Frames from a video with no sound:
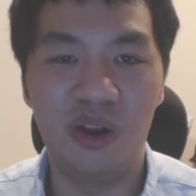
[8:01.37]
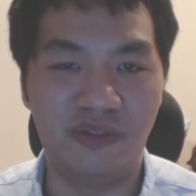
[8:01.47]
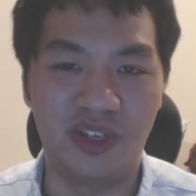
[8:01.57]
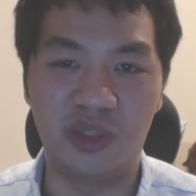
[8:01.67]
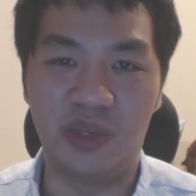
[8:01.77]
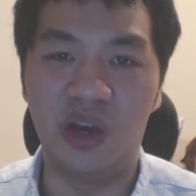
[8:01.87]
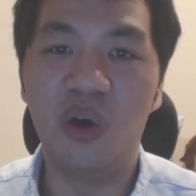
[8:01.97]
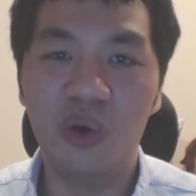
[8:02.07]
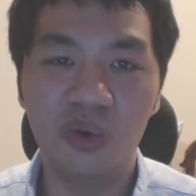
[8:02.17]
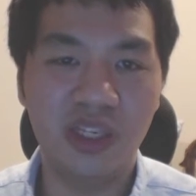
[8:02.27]
of us. We
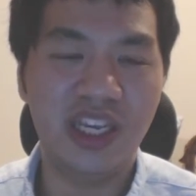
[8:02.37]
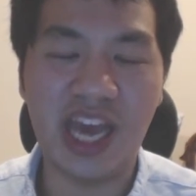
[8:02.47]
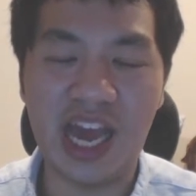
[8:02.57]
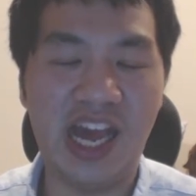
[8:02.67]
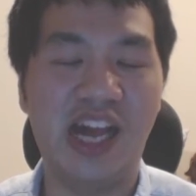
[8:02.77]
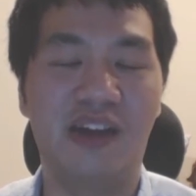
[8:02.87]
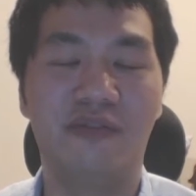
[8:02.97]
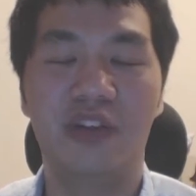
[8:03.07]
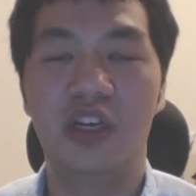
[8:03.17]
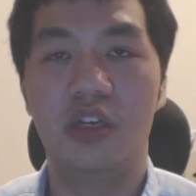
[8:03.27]
only have
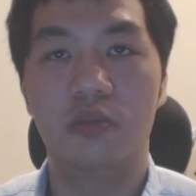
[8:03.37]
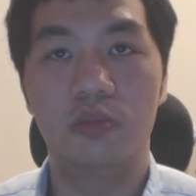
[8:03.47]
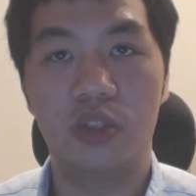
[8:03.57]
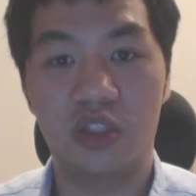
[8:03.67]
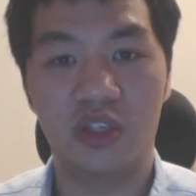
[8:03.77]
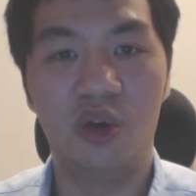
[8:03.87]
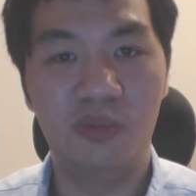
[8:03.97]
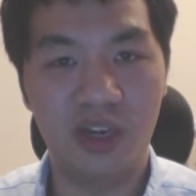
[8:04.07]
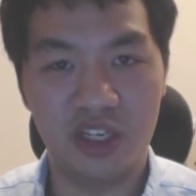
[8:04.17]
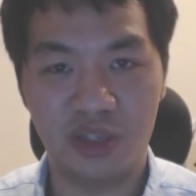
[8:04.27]
so
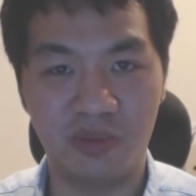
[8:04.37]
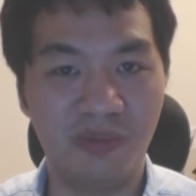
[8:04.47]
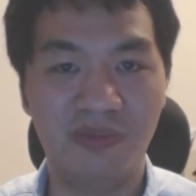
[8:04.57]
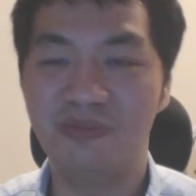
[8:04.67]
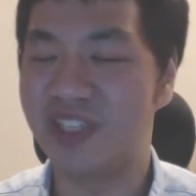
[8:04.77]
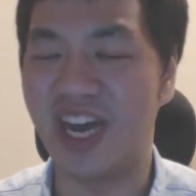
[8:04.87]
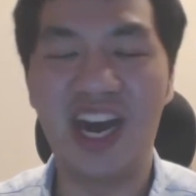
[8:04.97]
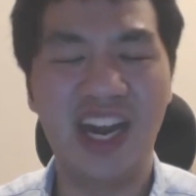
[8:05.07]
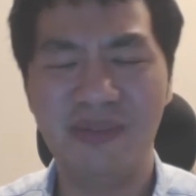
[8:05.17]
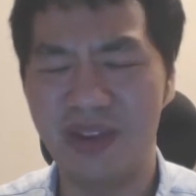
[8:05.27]
much
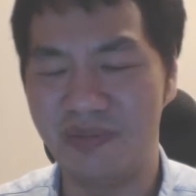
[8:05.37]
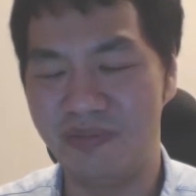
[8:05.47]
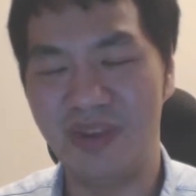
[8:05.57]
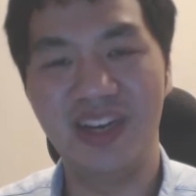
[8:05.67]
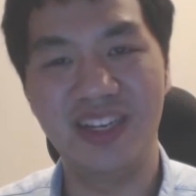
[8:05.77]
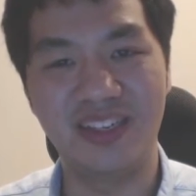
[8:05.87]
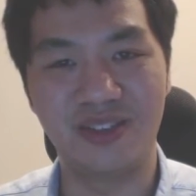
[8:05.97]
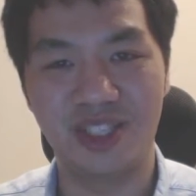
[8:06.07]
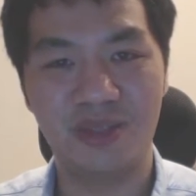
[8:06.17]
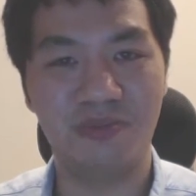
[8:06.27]
time and money to
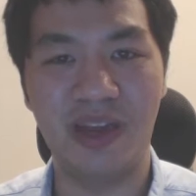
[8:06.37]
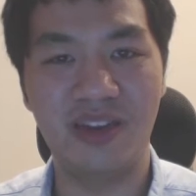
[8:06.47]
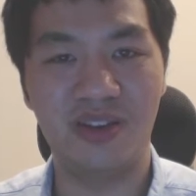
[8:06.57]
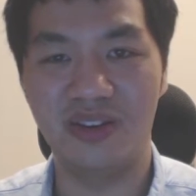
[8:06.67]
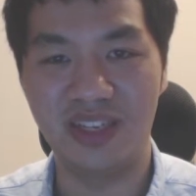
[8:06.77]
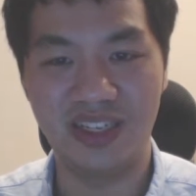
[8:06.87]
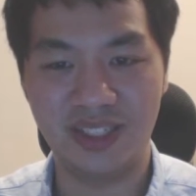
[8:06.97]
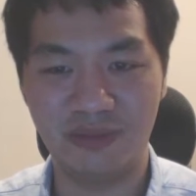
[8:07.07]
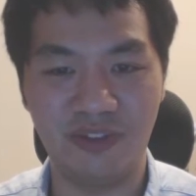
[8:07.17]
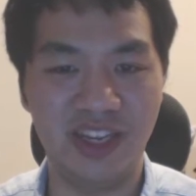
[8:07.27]
spend on these
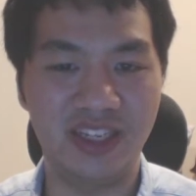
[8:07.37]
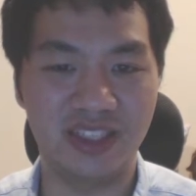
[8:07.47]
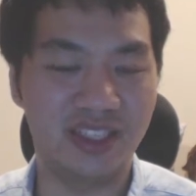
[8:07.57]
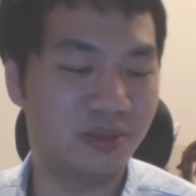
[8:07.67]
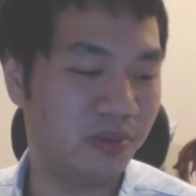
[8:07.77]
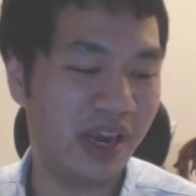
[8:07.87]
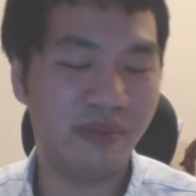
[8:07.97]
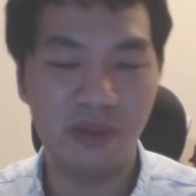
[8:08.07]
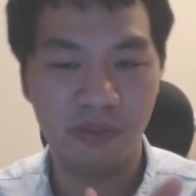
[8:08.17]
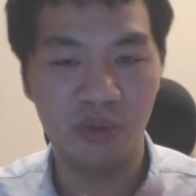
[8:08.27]
things, these
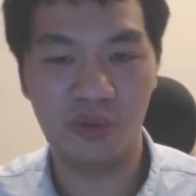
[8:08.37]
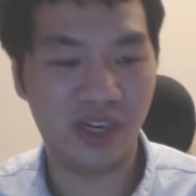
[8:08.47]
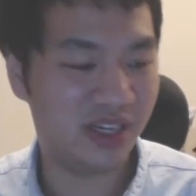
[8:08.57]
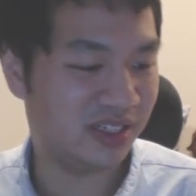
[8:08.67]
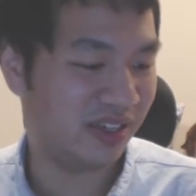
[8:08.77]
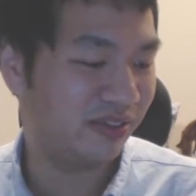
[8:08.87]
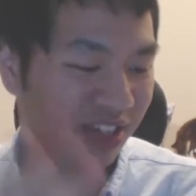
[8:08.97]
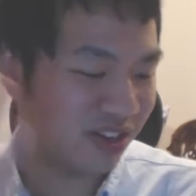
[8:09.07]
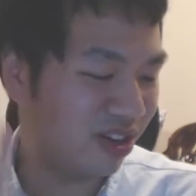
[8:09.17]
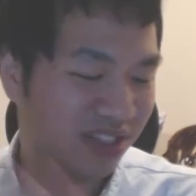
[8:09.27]
anime Blu-rays. If
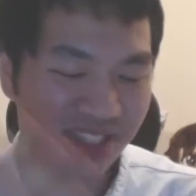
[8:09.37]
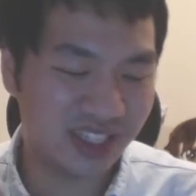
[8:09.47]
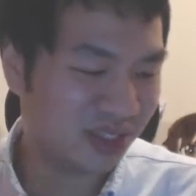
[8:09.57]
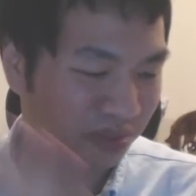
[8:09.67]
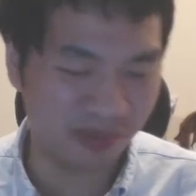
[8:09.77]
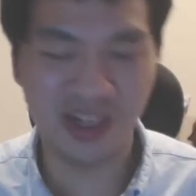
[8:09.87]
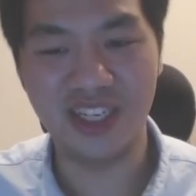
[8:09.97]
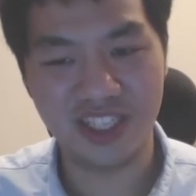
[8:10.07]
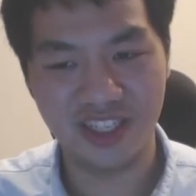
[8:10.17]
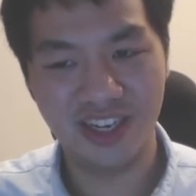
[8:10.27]
it costs this much,